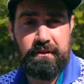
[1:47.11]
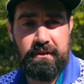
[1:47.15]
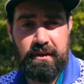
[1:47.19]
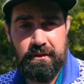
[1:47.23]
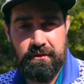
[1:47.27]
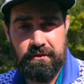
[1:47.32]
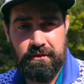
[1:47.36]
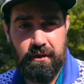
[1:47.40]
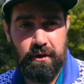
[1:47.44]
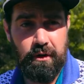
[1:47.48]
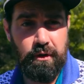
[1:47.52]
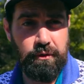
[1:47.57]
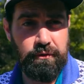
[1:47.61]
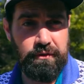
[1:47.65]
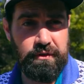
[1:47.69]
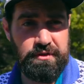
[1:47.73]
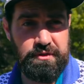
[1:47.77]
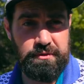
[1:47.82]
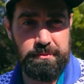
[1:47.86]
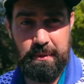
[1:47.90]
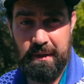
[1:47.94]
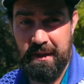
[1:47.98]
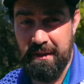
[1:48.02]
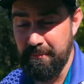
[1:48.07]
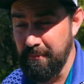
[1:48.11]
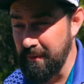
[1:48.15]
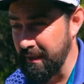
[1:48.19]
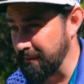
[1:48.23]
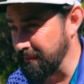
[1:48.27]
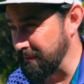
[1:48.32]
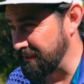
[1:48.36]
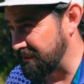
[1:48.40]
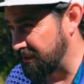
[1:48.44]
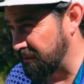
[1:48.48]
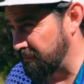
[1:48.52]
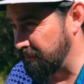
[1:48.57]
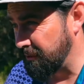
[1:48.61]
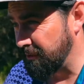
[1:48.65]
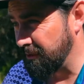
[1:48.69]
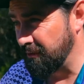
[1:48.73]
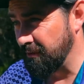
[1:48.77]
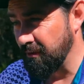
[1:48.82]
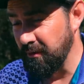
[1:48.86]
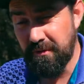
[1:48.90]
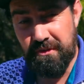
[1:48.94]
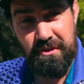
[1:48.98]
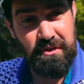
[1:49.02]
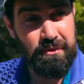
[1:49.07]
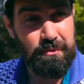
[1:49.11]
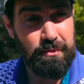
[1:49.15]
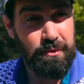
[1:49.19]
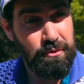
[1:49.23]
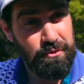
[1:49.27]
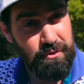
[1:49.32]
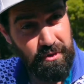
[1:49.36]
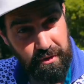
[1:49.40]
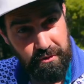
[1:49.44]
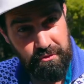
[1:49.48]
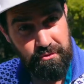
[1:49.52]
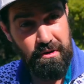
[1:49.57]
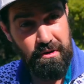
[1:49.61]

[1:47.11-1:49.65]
that tends to overspin, maybe someone who loses the ball to the